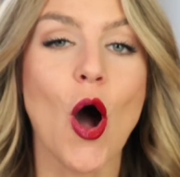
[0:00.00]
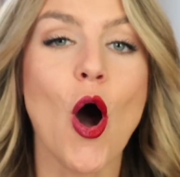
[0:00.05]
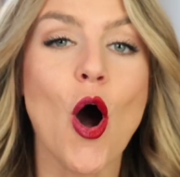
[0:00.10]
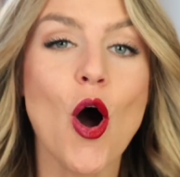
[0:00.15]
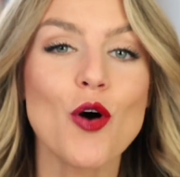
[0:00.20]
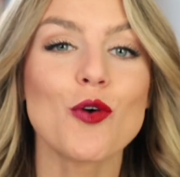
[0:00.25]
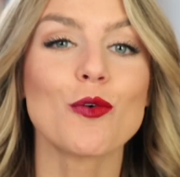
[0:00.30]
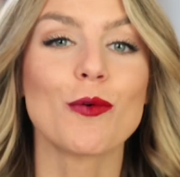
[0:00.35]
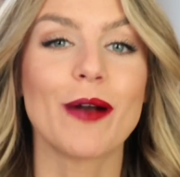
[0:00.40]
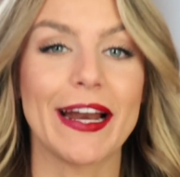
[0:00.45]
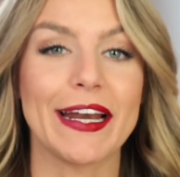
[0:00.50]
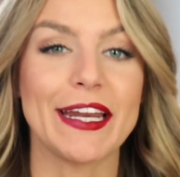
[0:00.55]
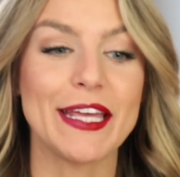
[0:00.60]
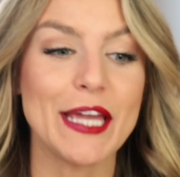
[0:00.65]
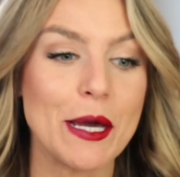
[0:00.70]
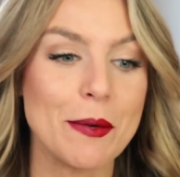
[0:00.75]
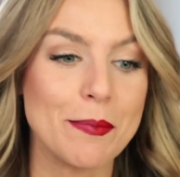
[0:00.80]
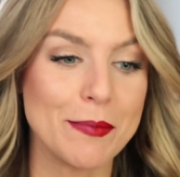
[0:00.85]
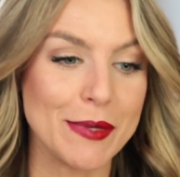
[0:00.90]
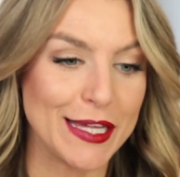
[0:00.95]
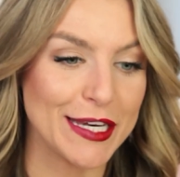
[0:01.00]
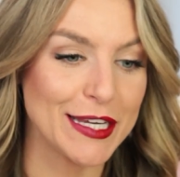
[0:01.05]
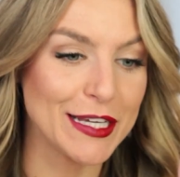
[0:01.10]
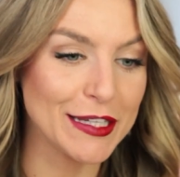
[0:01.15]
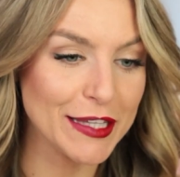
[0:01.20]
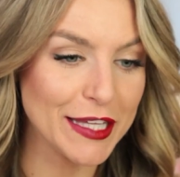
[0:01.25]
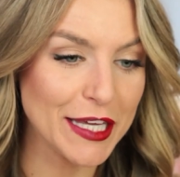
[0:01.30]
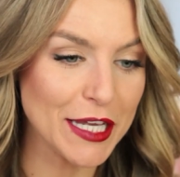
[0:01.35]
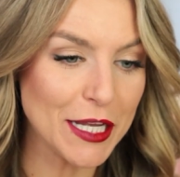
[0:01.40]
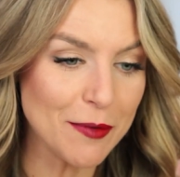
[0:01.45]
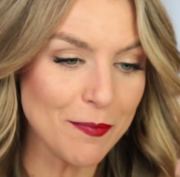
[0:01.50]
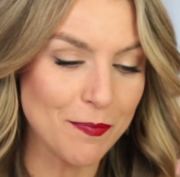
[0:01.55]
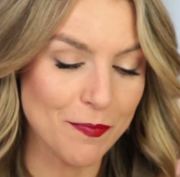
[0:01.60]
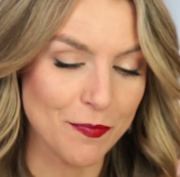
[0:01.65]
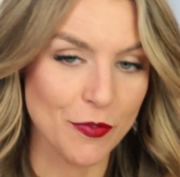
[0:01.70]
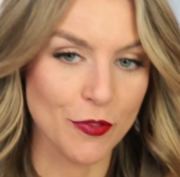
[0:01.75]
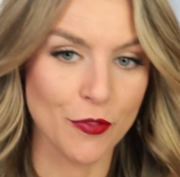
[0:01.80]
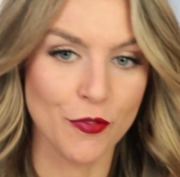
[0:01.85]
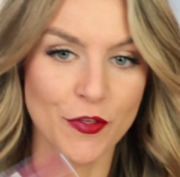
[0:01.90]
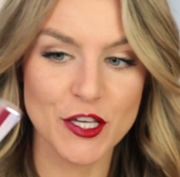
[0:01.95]
Already, immediately,
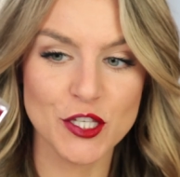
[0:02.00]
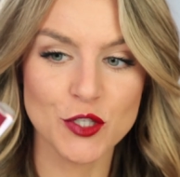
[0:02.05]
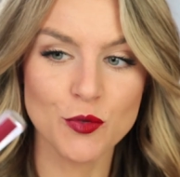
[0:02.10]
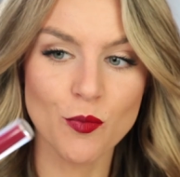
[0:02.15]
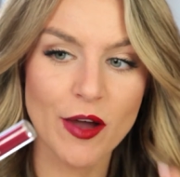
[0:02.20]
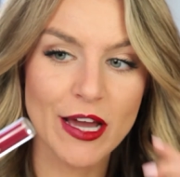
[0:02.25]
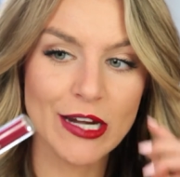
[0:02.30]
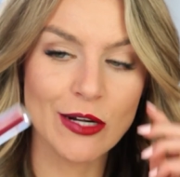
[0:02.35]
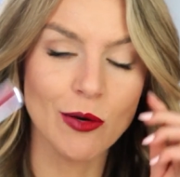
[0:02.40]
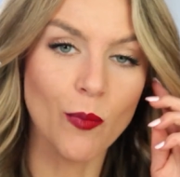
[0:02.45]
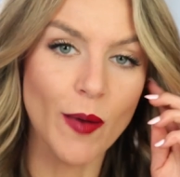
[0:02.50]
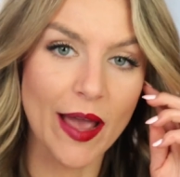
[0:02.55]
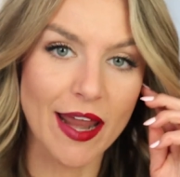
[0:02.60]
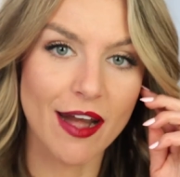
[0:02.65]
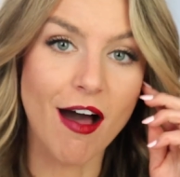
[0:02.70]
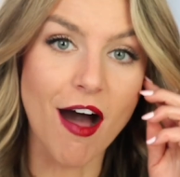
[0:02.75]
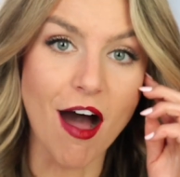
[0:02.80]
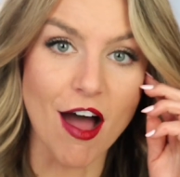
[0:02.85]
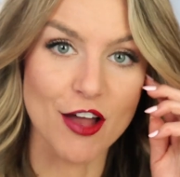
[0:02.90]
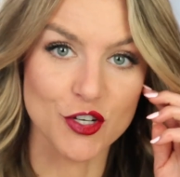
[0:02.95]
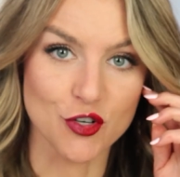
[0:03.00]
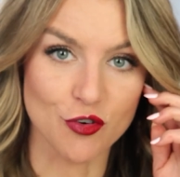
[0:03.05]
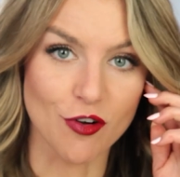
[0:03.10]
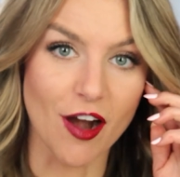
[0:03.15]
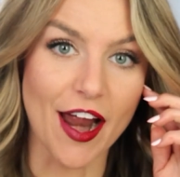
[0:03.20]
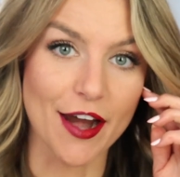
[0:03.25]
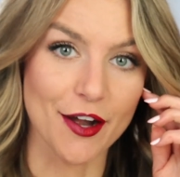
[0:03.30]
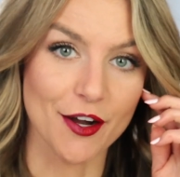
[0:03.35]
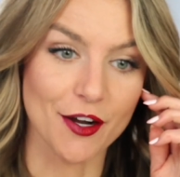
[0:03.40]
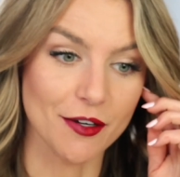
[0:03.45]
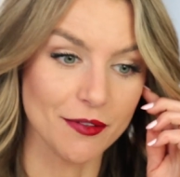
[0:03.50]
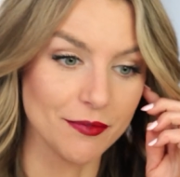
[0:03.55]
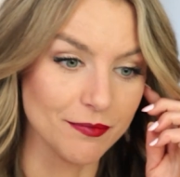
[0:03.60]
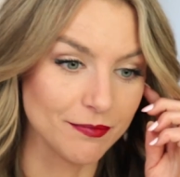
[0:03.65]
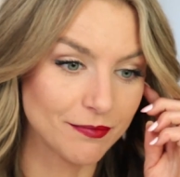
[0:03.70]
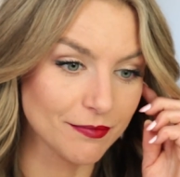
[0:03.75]
this one went on drier.